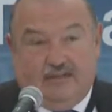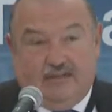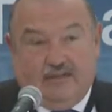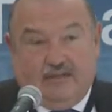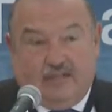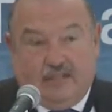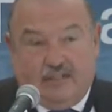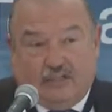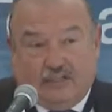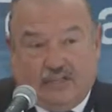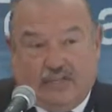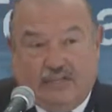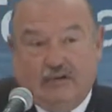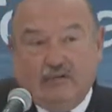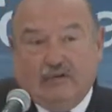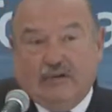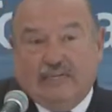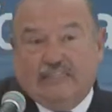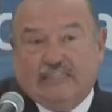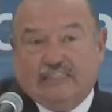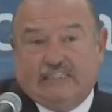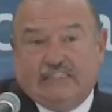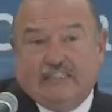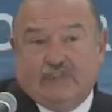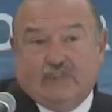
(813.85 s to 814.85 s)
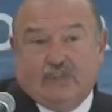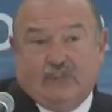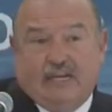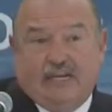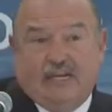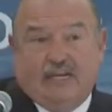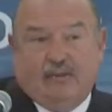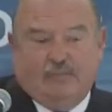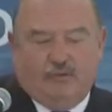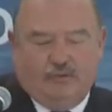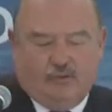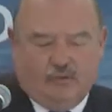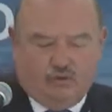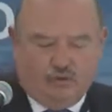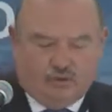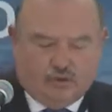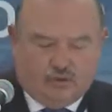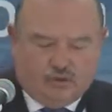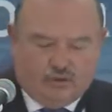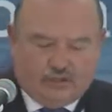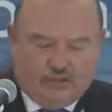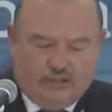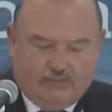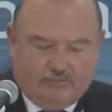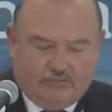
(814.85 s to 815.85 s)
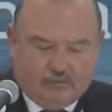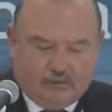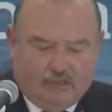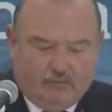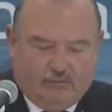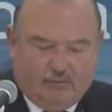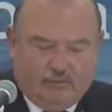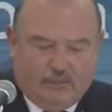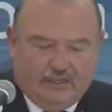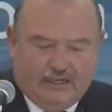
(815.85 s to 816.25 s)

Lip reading: related to the concept of open data.